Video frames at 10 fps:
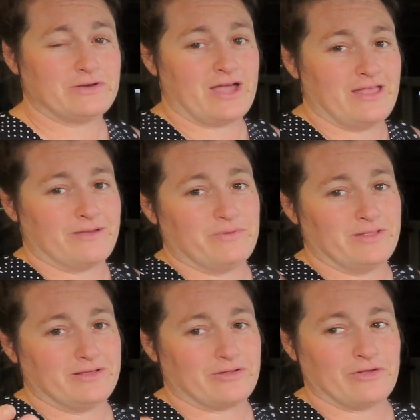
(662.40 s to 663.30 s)
okay, they can be
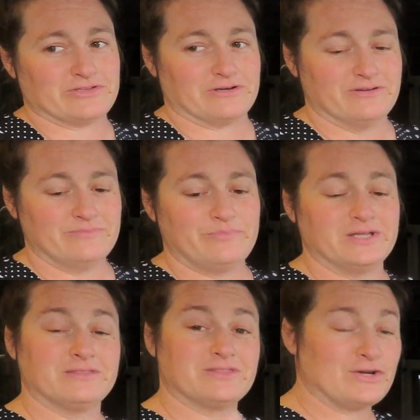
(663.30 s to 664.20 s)
a little closer,
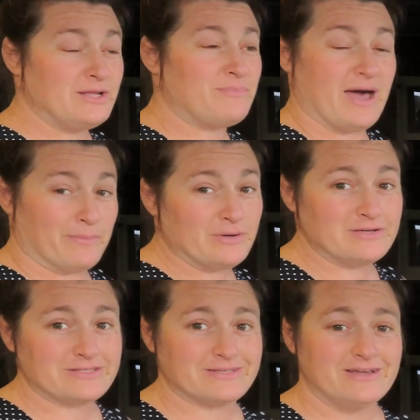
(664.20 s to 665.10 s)
but 30
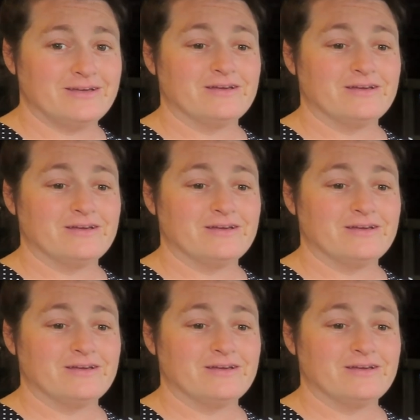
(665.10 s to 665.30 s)
peppers?